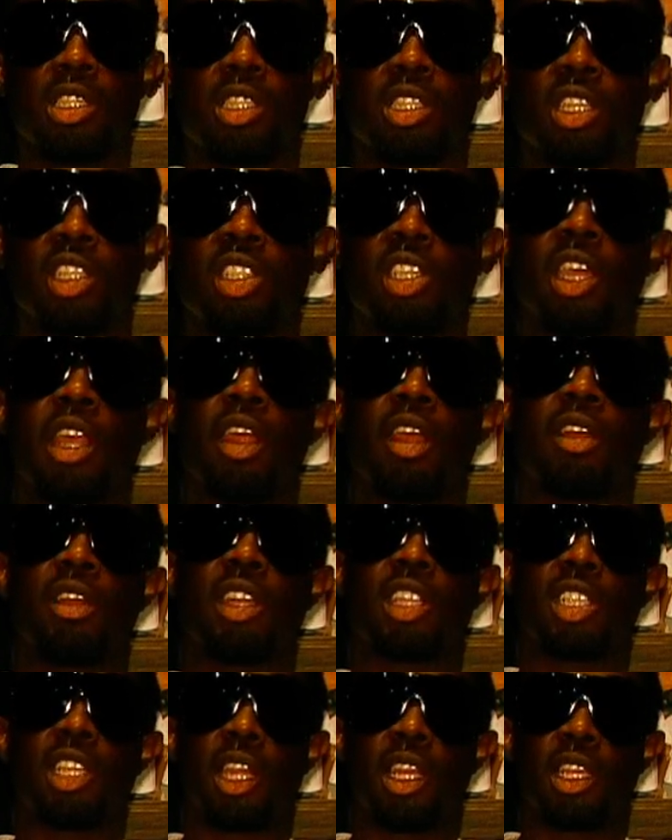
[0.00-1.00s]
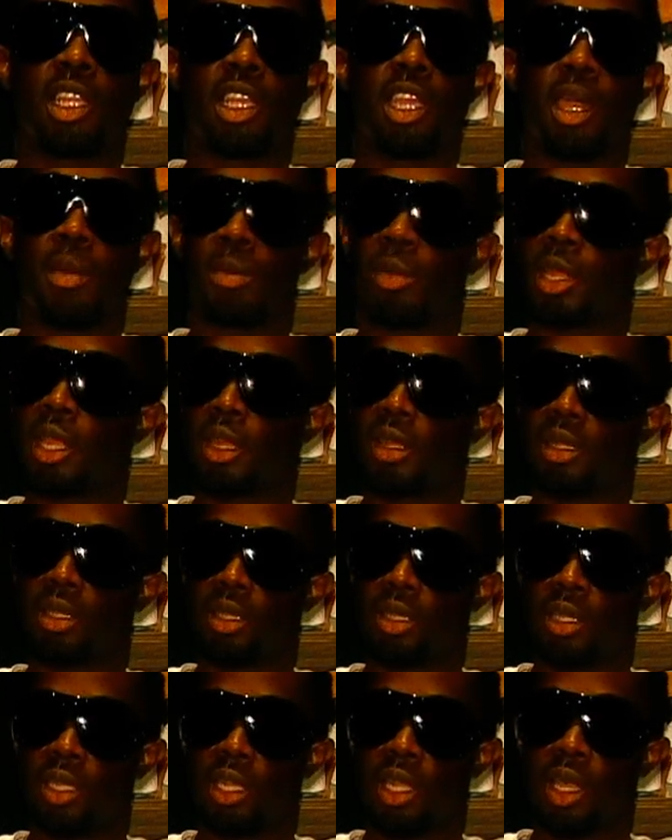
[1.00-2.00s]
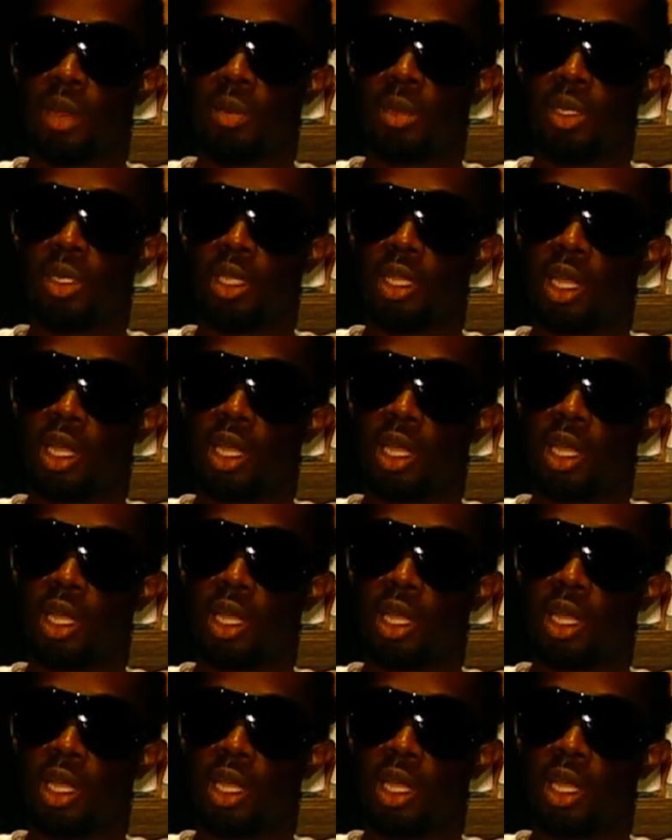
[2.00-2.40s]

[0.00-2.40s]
the generation gap then, you know what I mean?